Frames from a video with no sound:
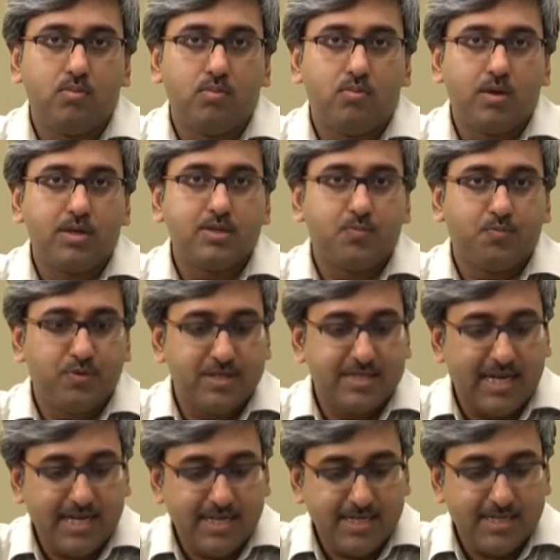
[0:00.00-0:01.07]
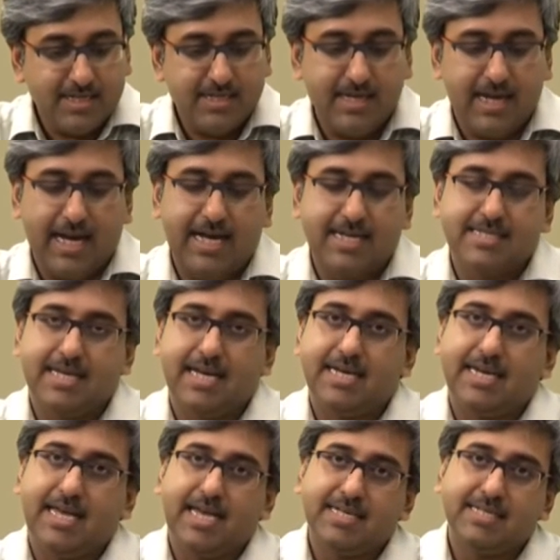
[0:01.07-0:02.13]
was presented as
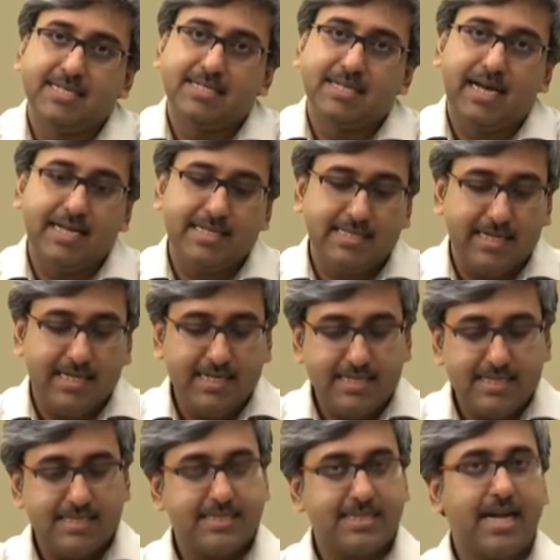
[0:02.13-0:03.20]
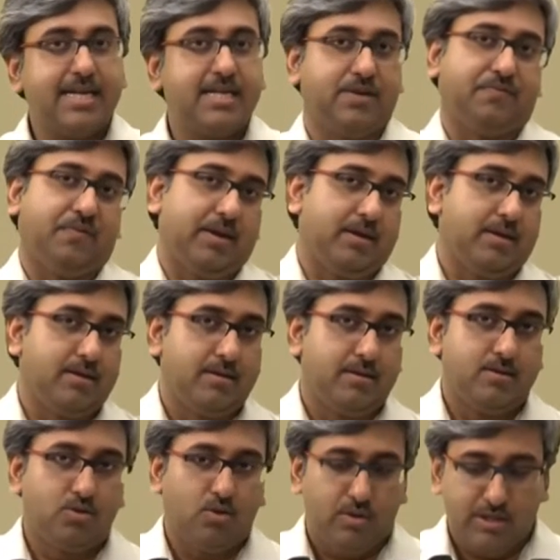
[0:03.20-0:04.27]
an exercise in scientific
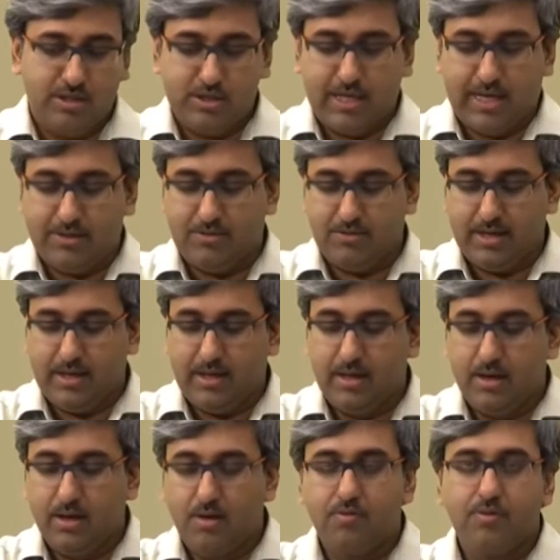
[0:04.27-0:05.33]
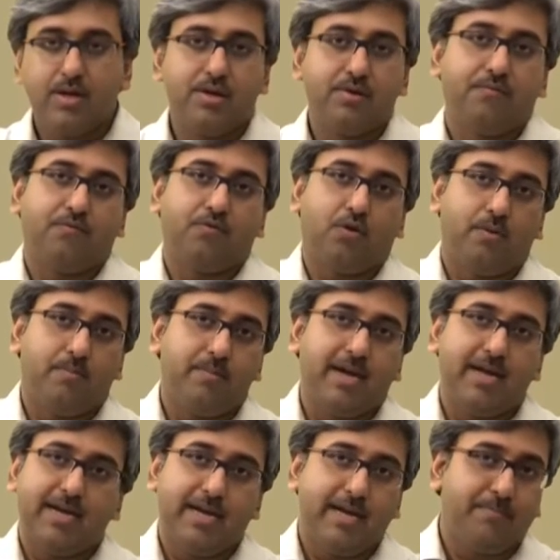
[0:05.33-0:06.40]
knowledge gathering, written from
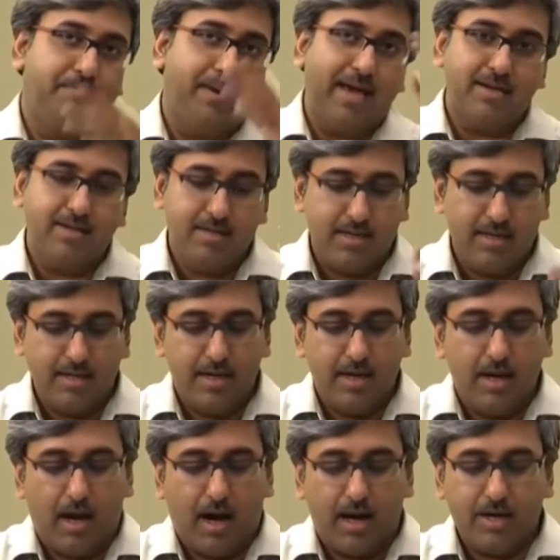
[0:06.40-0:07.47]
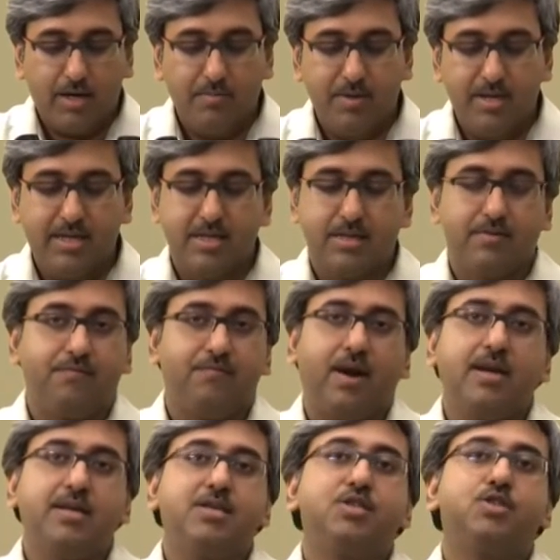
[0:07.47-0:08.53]
an apparently Archimedean
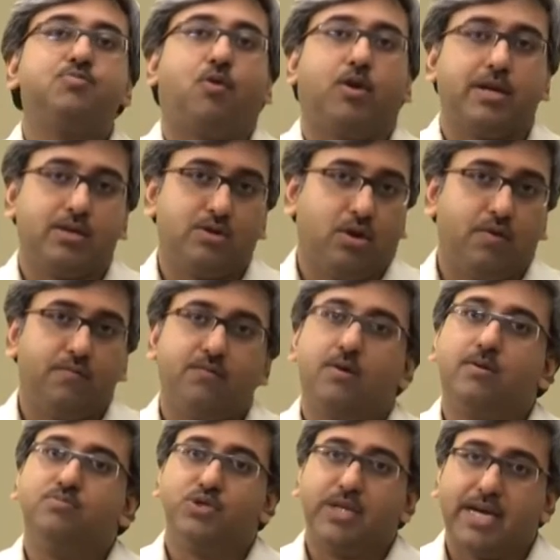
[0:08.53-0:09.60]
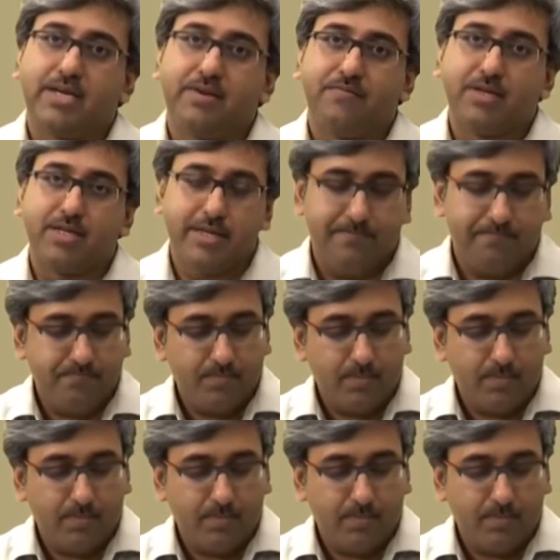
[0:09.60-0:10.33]
vantage point of objectivity.